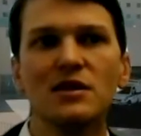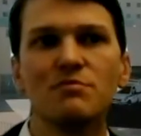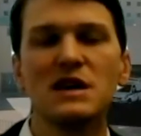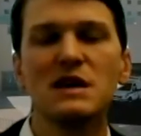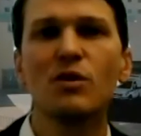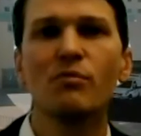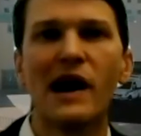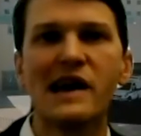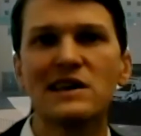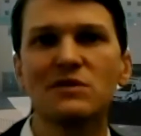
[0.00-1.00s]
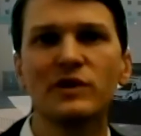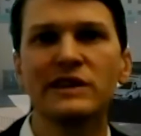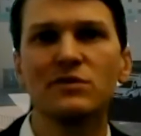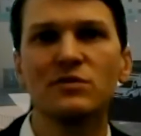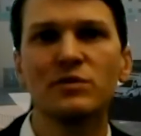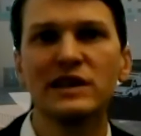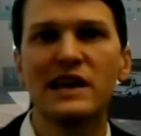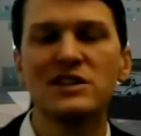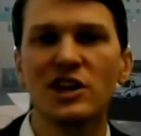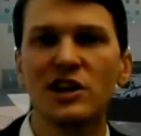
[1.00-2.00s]
People buy in when
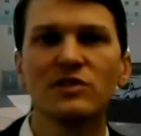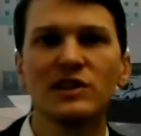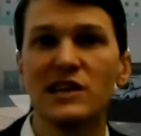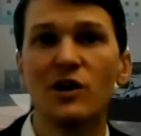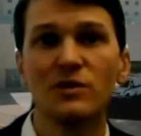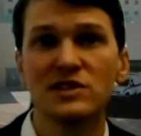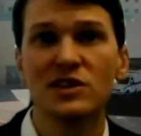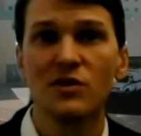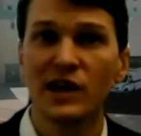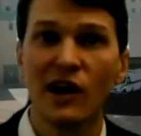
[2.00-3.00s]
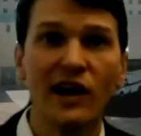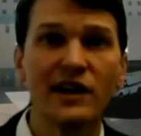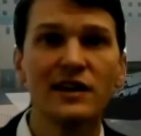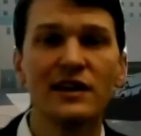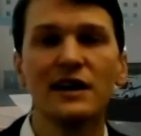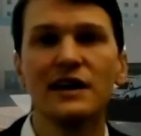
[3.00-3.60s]
they generally know what's going on.